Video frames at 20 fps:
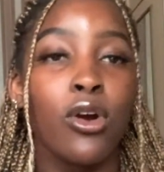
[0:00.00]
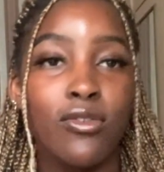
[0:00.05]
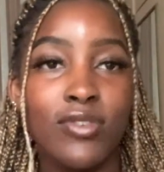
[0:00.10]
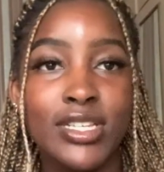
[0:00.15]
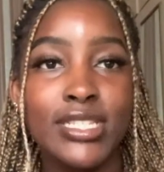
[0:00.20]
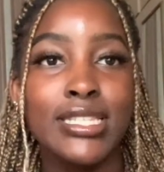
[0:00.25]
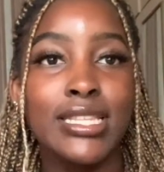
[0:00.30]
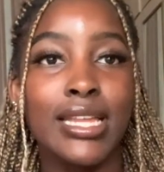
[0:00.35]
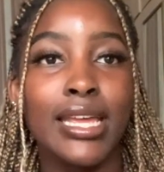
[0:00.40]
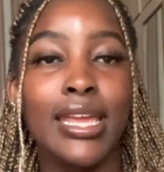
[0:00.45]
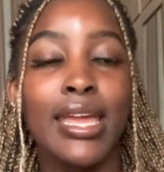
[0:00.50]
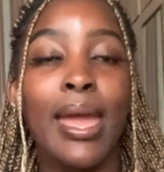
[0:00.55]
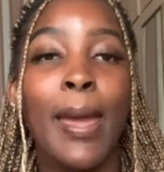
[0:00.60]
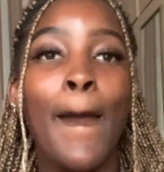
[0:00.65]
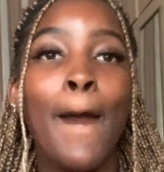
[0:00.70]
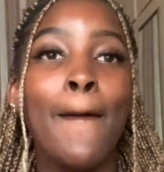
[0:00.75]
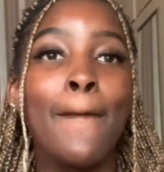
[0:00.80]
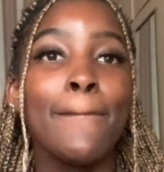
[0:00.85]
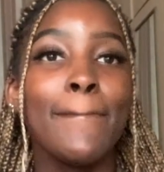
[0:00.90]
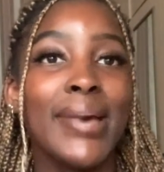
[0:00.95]
Obviously,
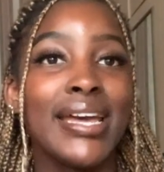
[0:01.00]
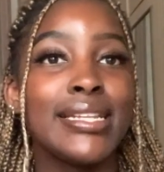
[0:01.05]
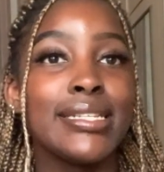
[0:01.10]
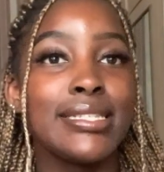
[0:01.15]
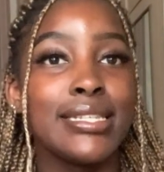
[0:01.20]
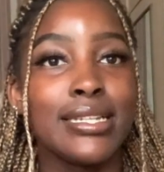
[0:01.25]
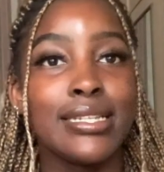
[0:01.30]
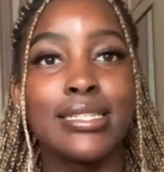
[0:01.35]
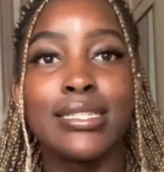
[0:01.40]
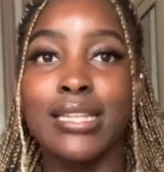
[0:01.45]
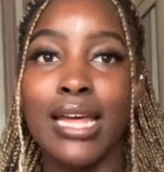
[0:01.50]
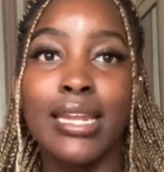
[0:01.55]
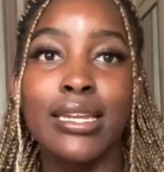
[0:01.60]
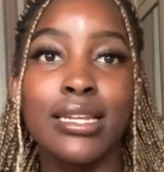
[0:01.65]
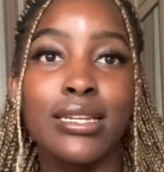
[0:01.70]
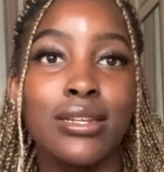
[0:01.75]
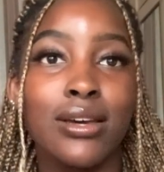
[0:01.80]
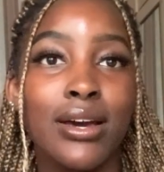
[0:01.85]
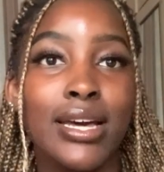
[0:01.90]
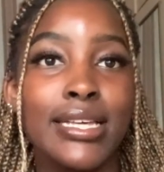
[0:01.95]
medicine is
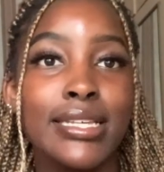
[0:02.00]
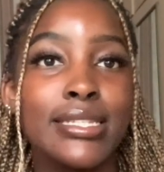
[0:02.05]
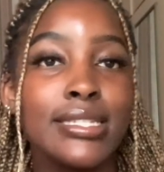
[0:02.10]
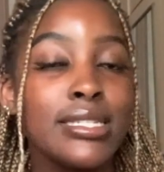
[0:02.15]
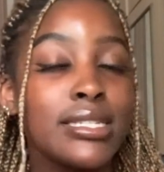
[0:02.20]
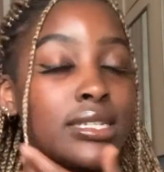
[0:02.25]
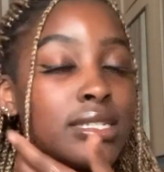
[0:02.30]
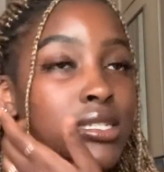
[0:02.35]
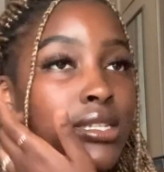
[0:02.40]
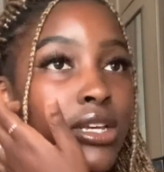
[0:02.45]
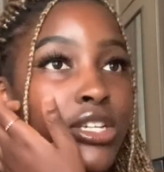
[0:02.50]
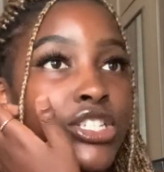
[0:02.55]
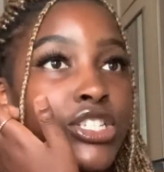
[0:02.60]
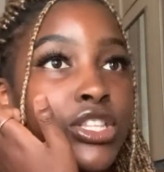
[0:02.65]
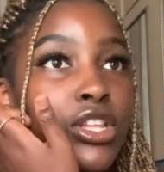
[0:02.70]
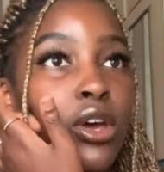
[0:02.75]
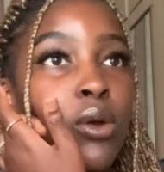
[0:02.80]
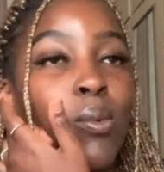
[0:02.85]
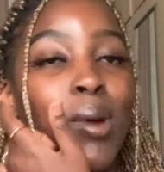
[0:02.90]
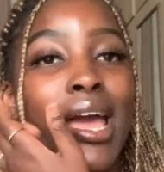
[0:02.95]
standardized such
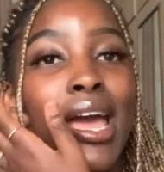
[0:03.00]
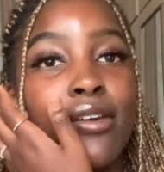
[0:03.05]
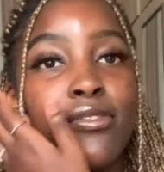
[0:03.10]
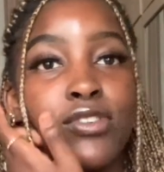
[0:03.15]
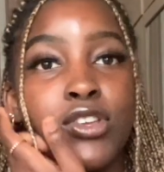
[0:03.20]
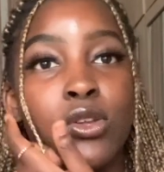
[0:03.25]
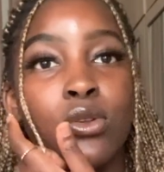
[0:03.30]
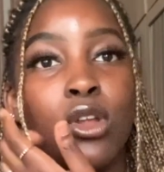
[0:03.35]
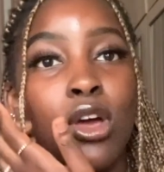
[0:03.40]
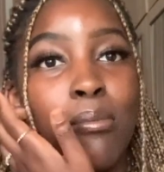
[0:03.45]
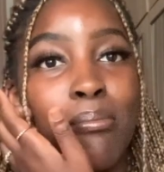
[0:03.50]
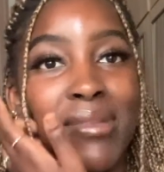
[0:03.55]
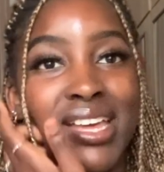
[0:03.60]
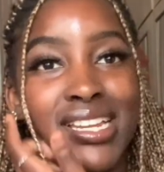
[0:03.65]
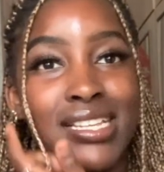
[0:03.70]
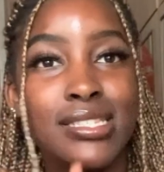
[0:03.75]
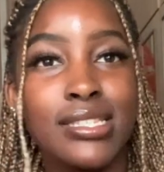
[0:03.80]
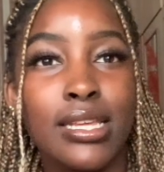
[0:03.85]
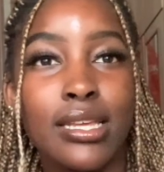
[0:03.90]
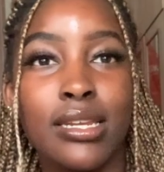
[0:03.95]
that wherever you learn
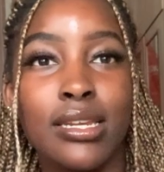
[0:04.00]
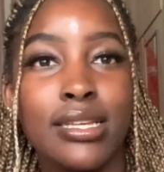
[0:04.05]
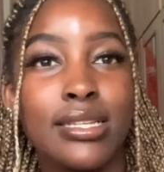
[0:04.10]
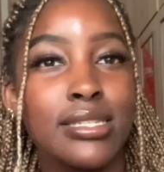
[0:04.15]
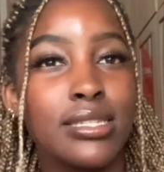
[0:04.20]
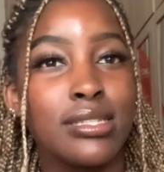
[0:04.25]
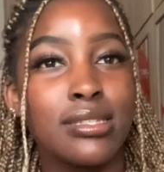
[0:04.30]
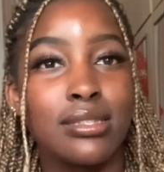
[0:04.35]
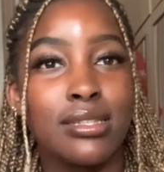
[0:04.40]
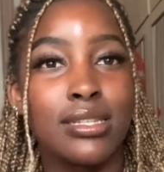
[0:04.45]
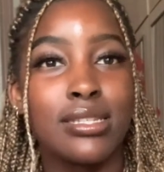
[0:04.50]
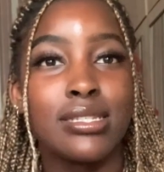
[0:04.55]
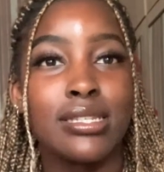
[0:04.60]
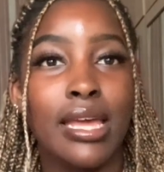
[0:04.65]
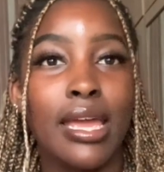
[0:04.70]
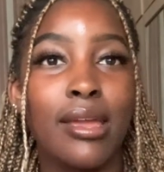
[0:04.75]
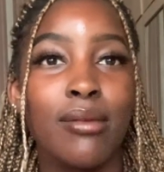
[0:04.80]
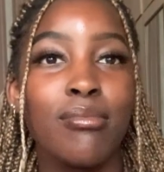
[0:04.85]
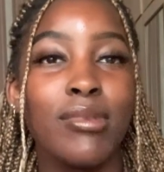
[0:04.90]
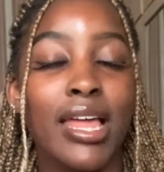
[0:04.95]
medicine, it's the
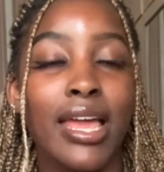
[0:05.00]
same.